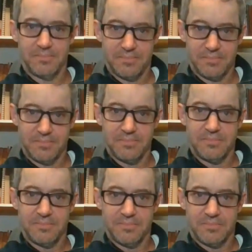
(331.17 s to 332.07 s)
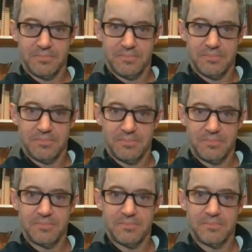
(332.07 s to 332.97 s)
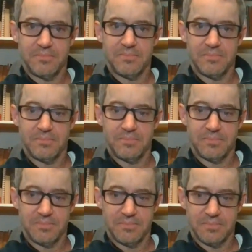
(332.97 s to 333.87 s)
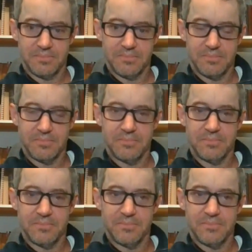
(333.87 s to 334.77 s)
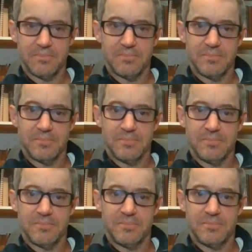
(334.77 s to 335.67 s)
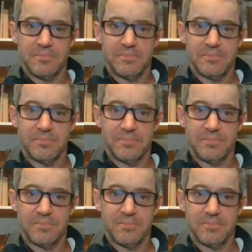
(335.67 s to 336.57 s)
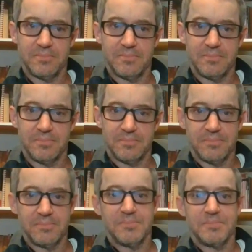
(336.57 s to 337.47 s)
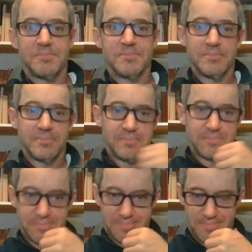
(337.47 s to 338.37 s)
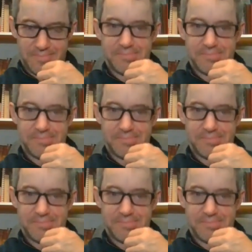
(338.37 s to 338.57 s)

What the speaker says: This person isn't speaking.